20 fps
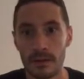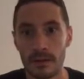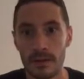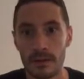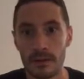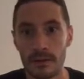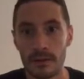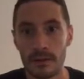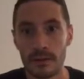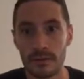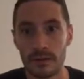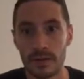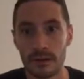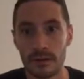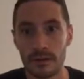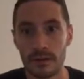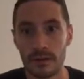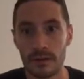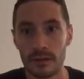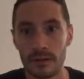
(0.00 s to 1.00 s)
Stay
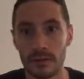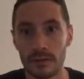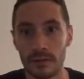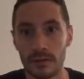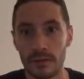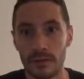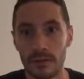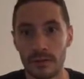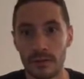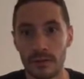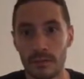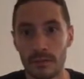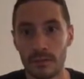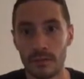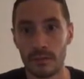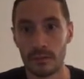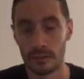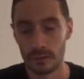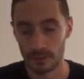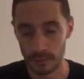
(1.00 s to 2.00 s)
tuned
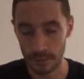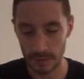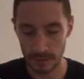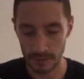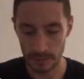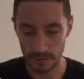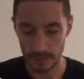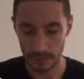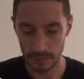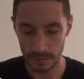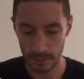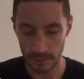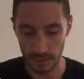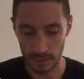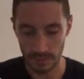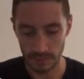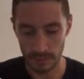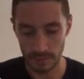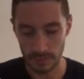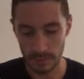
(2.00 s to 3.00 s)
for a special offer
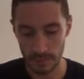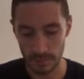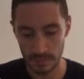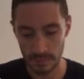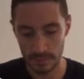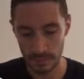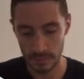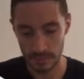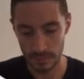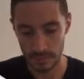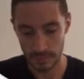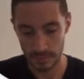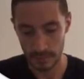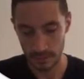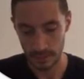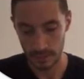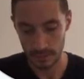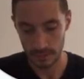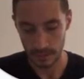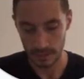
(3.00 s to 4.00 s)

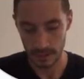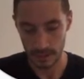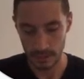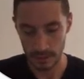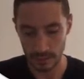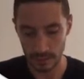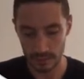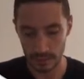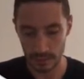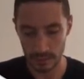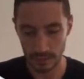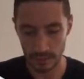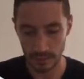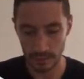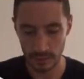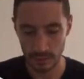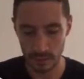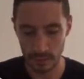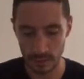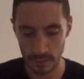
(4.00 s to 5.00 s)
coming
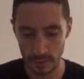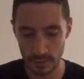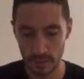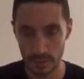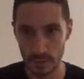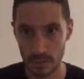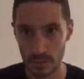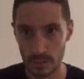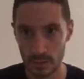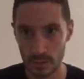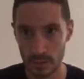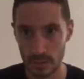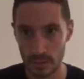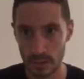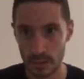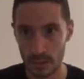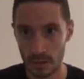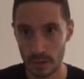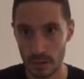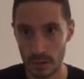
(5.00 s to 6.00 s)
to
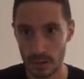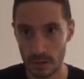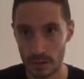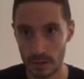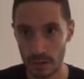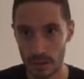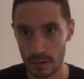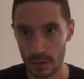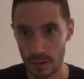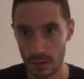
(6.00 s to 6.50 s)
you